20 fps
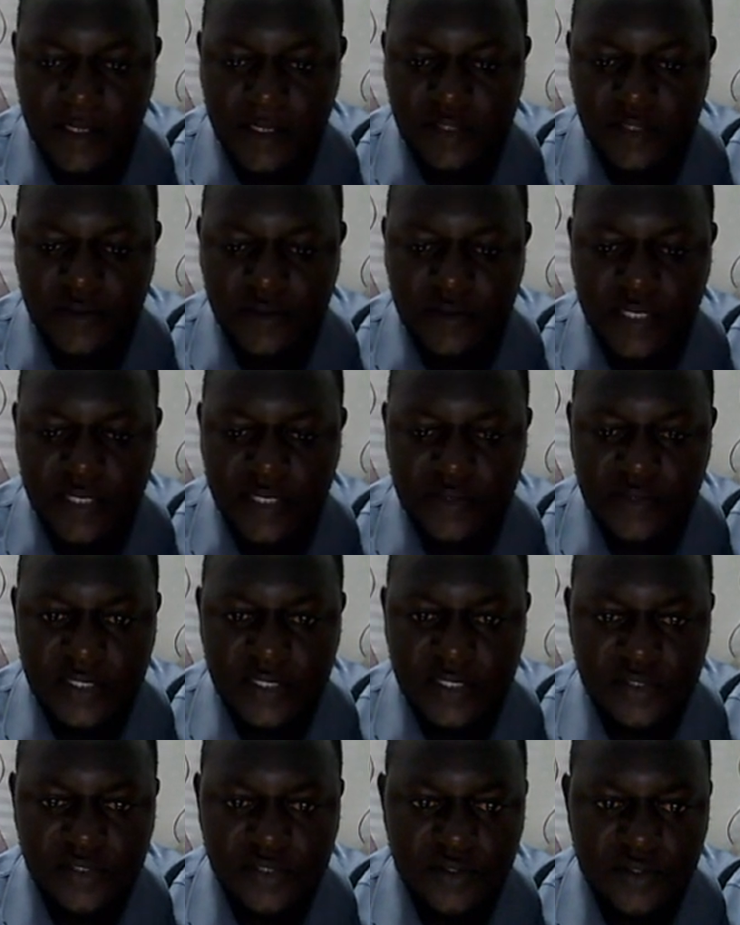So that one
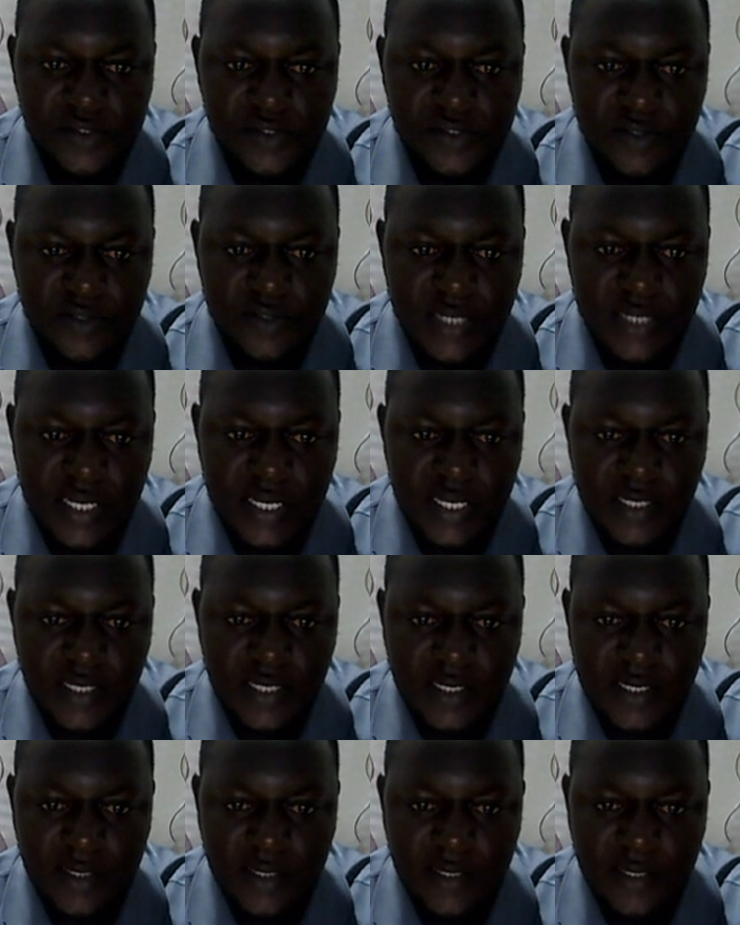is also done.